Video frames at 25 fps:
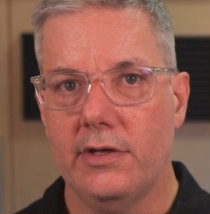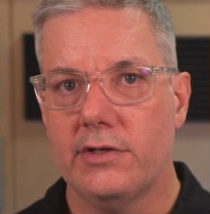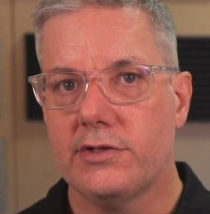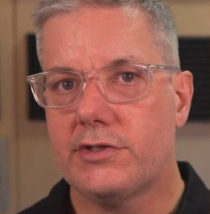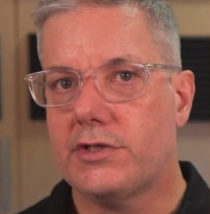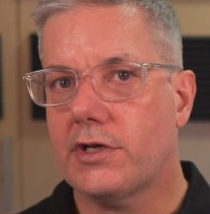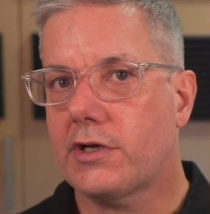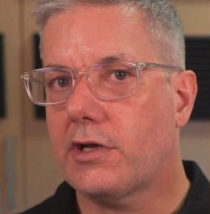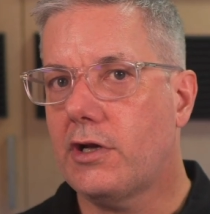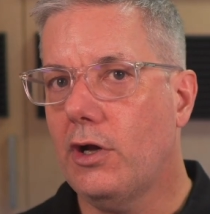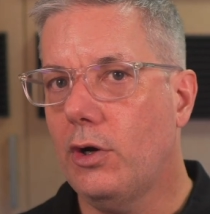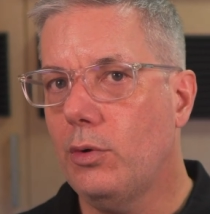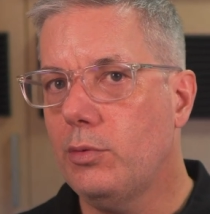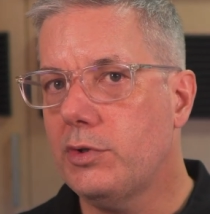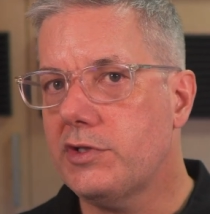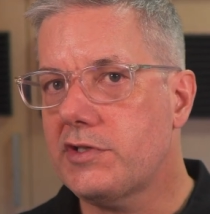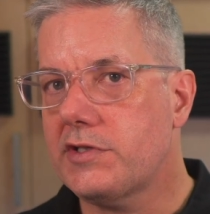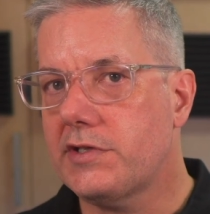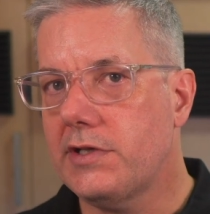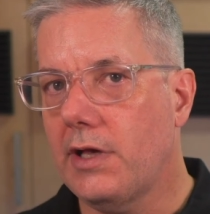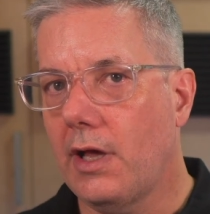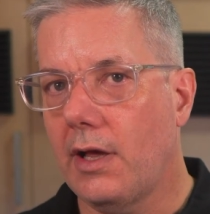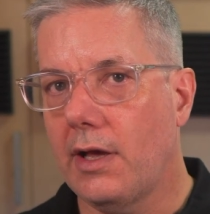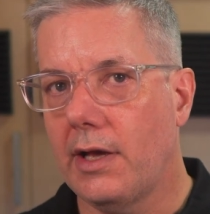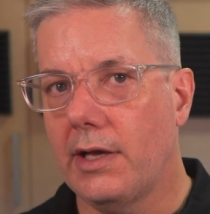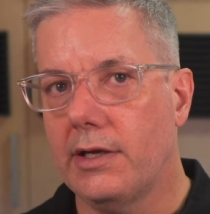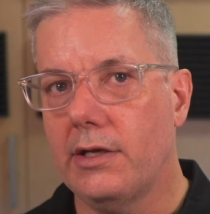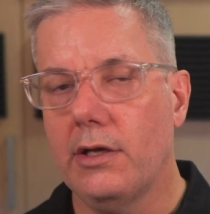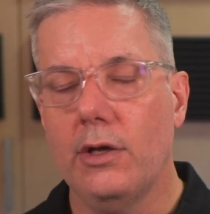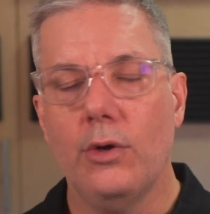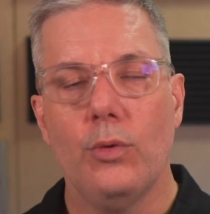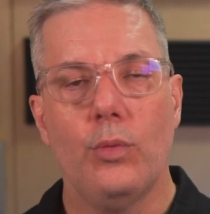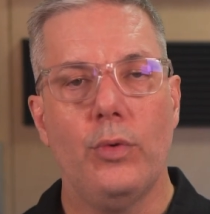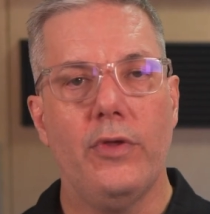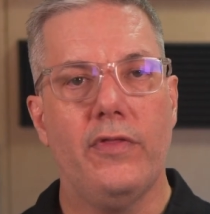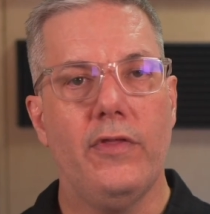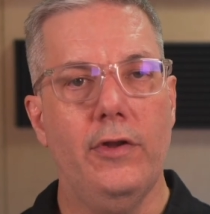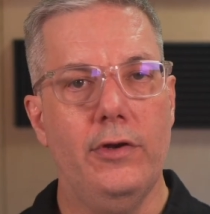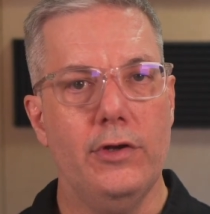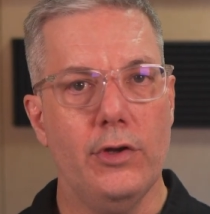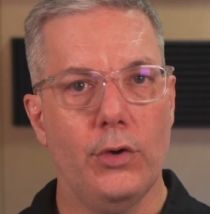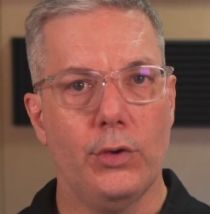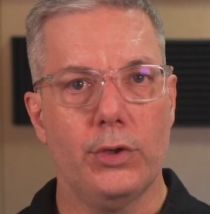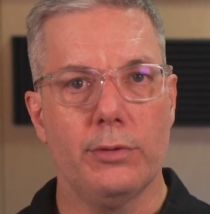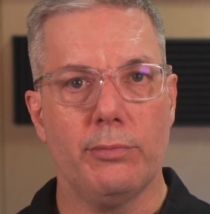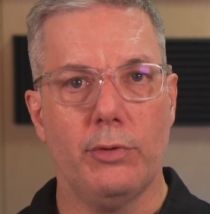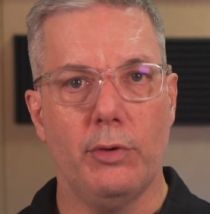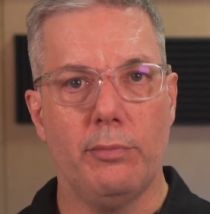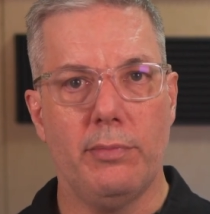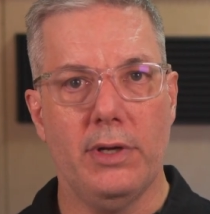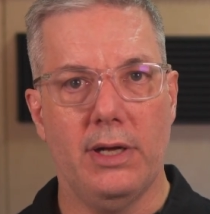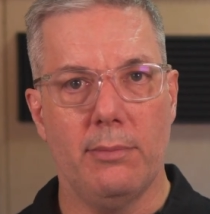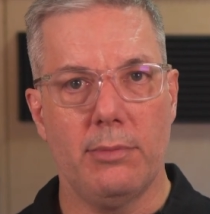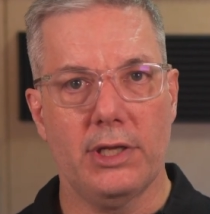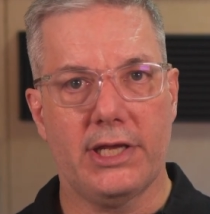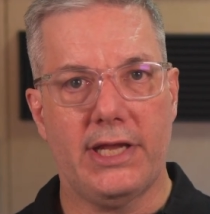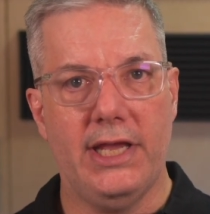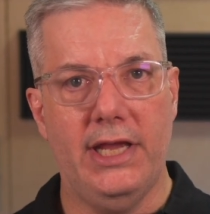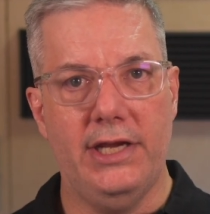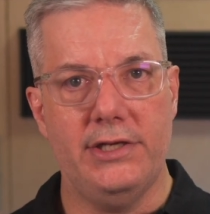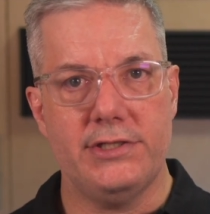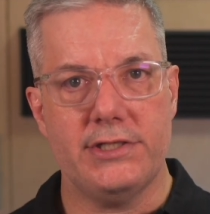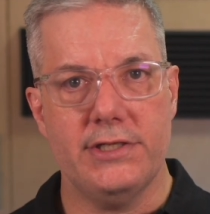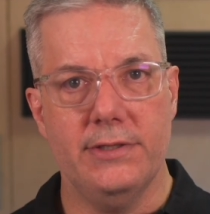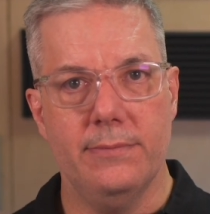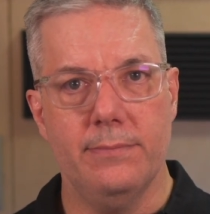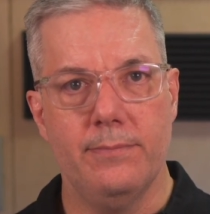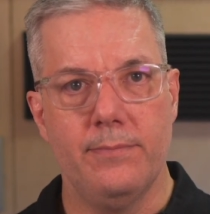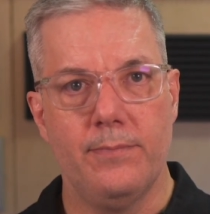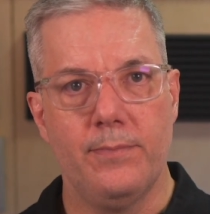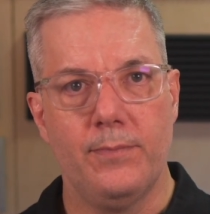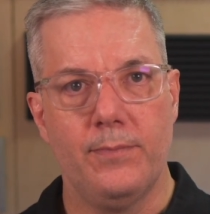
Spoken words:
to coincide with a notable publication.